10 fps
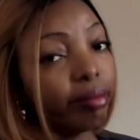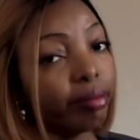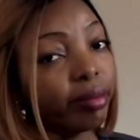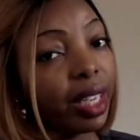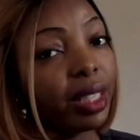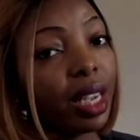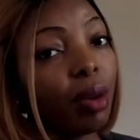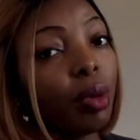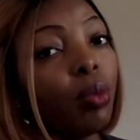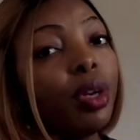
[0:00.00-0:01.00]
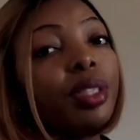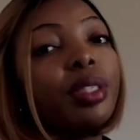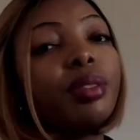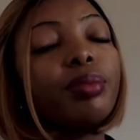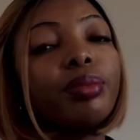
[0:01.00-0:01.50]
That's how it
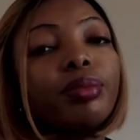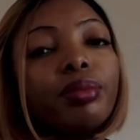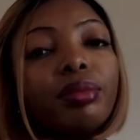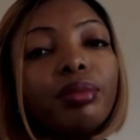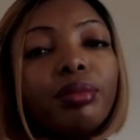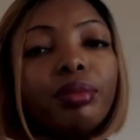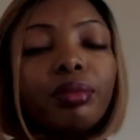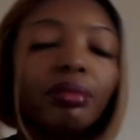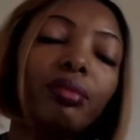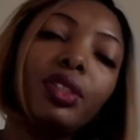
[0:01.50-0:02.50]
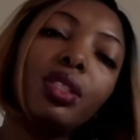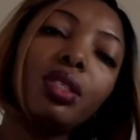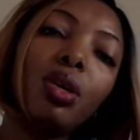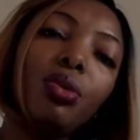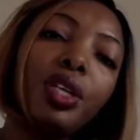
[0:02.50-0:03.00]
works.
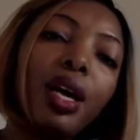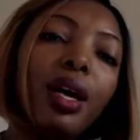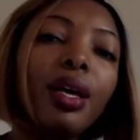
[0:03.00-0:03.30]
So yeah,